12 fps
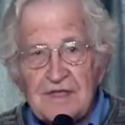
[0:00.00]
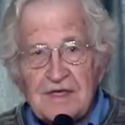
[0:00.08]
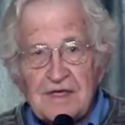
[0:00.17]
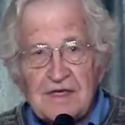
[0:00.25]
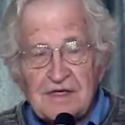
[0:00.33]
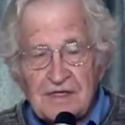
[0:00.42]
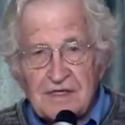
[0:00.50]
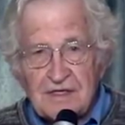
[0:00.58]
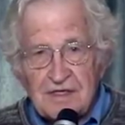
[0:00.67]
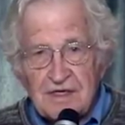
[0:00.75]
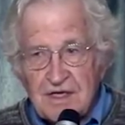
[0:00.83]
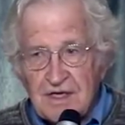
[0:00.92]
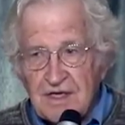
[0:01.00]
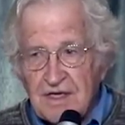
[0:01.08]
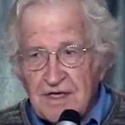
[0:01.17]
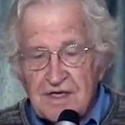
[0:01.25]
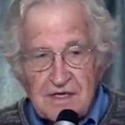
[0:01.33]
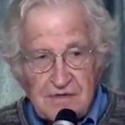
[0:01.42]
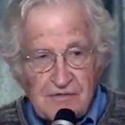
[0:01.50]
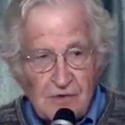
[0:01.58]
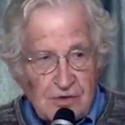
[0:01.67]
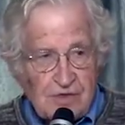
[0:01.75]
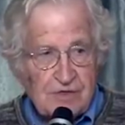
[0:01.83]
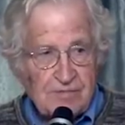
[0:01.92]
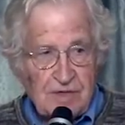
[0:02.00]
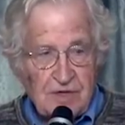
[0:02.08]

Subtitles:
and of course,